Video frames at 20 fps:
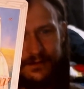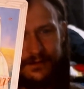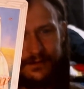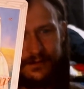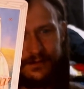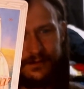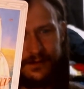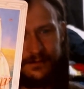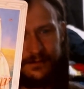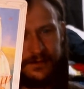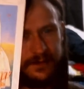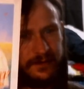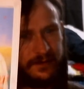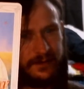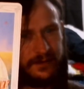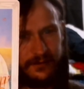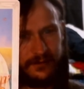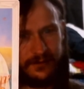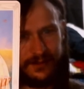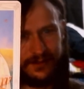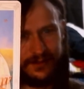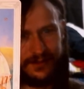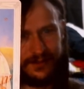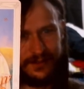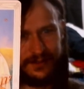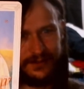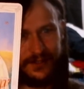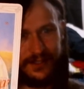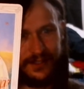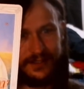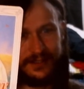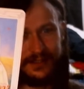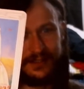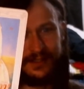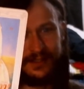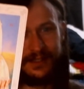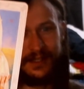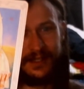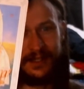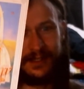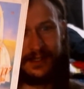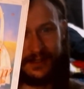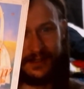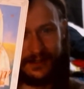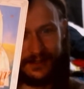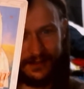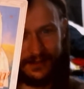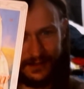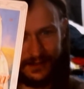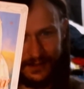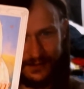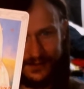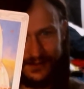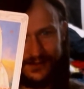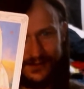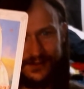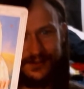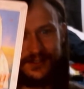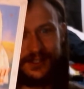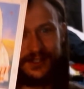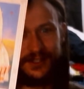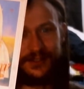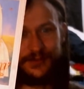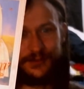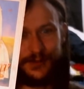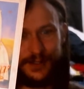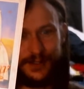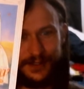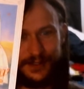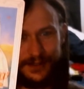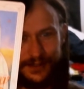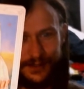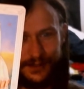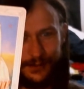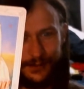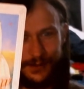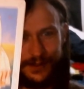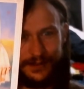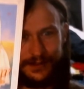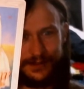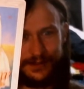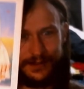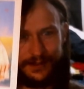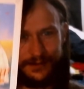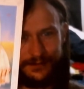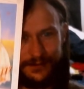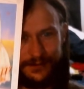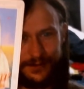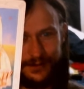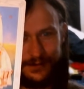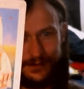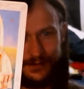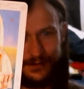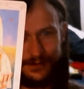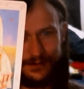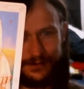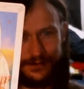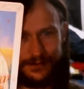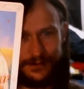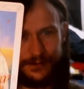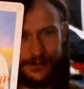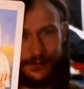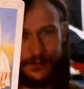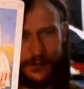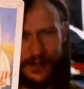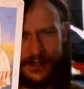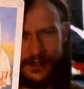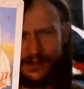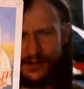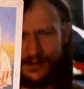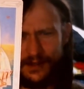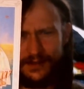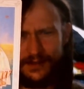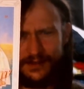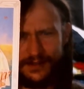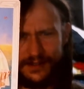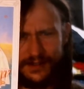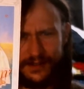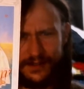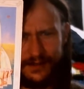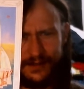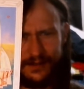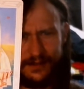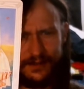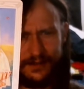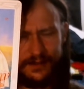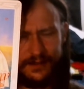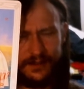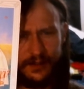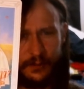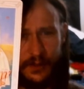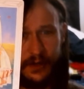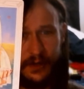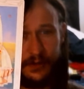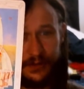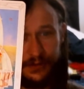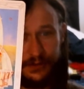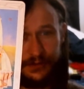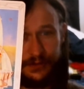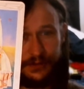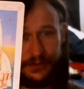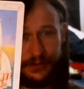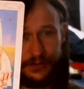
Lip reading: If this is a work situation, like, it's genuine, the way that they feel, or the way that they think about you.